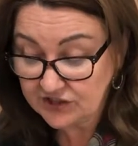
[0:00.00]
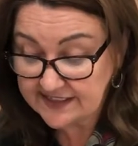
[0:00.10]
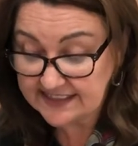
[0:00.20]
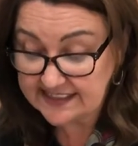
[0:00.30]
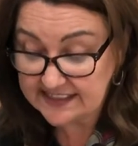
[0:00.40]

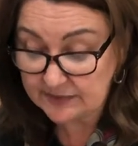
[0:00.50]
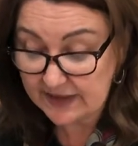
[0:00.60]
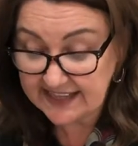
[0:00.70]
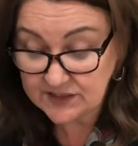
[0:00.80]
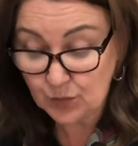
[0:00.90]
system
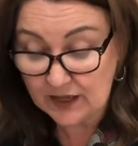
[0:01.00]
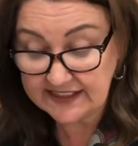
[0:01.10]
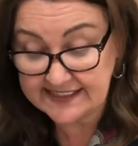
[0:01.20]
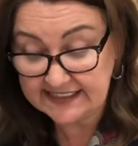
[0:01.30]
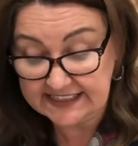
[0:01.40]
as well
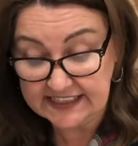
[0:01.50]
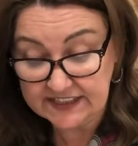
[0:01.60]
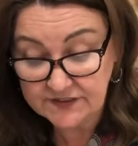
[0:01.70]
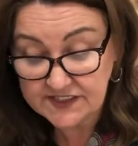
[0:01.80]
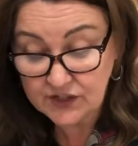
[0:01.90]
as
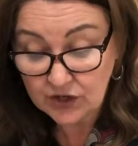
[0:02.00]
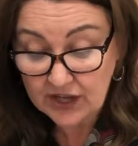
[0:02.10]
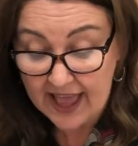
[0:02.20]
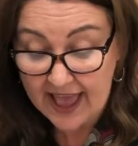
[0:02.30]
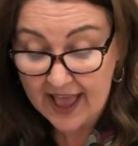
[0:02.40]
leaves,
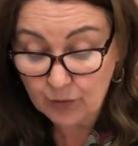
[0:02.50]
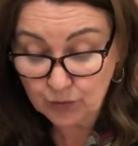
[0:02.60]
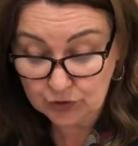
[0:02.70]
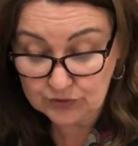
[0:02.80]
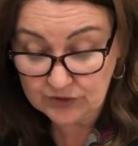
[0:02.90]

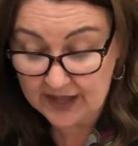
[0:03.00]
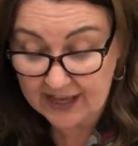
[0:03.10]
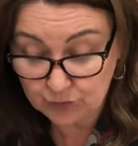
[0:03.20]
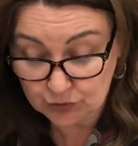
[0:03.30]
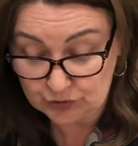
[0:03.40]

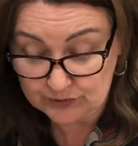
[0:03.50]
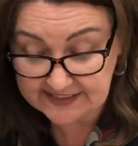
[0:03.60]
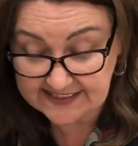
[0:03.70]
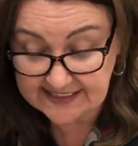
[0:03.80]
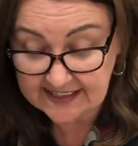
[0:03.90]

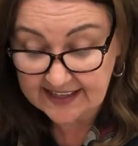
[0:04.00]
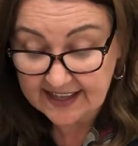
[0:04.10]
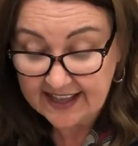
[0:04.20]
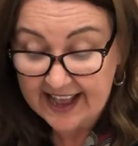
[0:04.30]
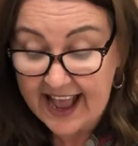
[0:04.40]
roots,
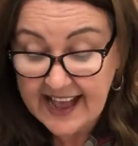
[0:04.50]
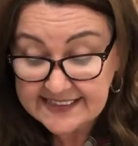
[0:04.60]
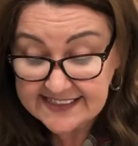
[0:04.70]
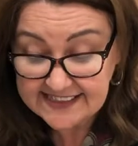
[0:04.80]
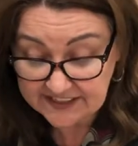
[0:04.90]

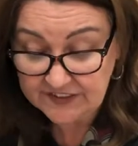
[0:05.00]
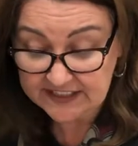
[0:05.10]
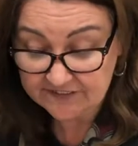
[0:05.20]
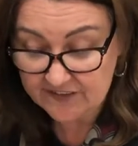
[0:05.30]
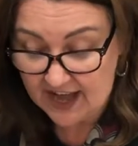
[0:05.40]
and
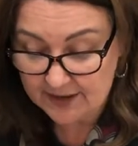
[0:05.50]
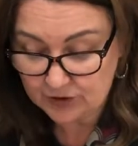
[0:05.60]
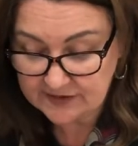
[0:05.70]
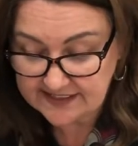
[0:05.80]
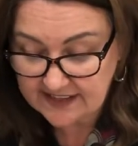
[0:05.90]
stiffening
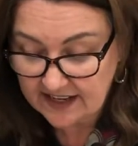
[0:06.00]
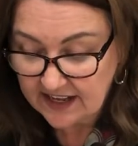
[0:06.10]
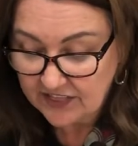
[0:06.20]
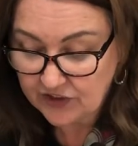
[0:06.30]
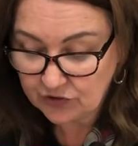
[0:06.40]
fibers.
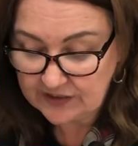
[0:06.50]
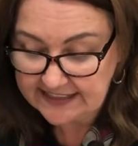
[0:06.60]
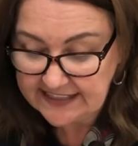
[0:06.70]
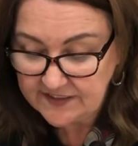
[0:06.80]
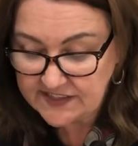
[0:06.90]
Their
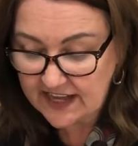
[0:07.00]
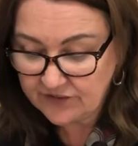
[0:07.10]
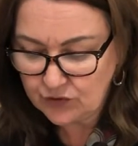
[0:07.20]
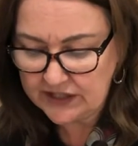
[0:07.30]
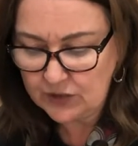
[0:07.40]
leaves
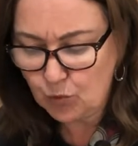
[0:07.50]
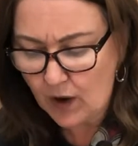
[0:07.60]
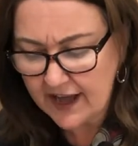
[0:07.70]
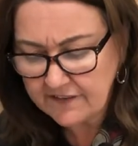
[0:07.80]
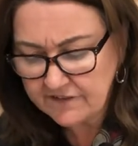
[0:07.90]
have only
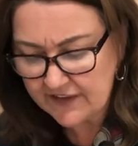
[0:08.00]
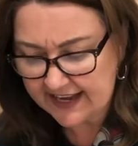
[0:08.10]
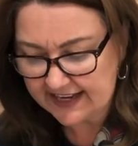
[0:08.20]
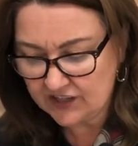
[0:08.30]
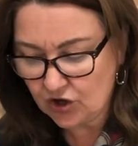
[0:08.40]
one
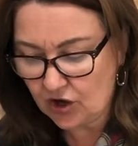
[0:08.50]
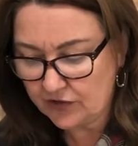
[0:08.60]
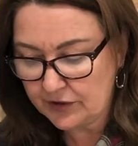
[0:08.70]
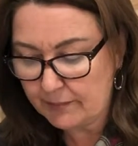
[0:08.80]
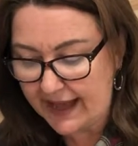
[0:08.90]
vein called the